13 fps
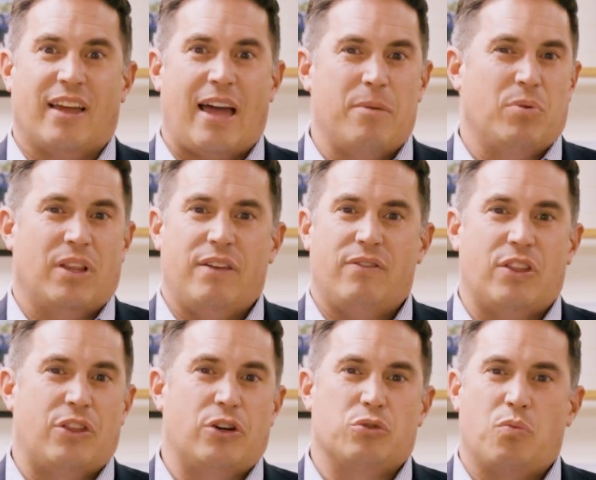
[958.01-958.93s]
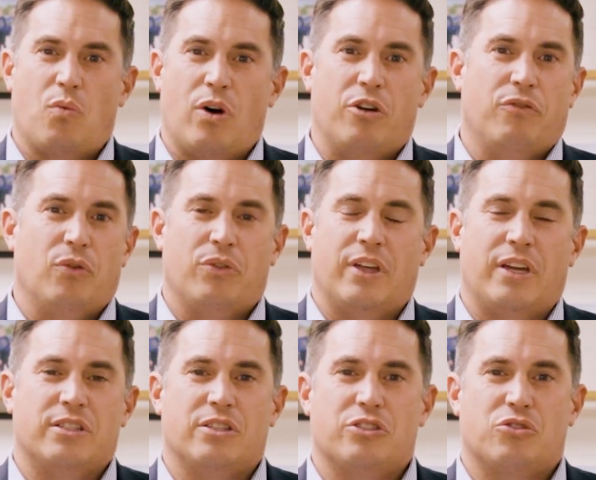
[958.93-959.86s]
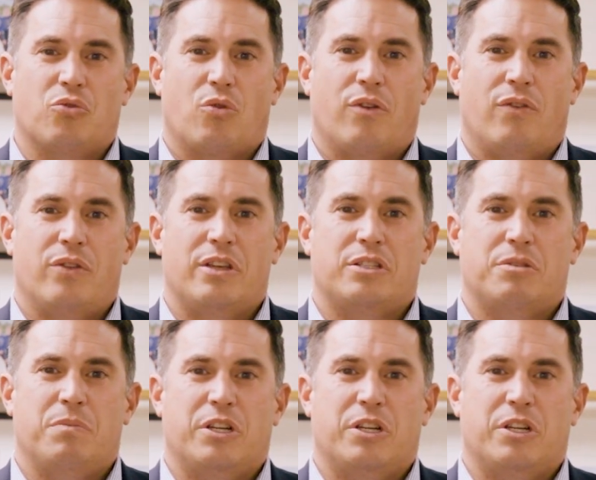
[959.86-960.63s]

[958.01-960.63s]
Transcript: I believe that there's wonderful things in store for this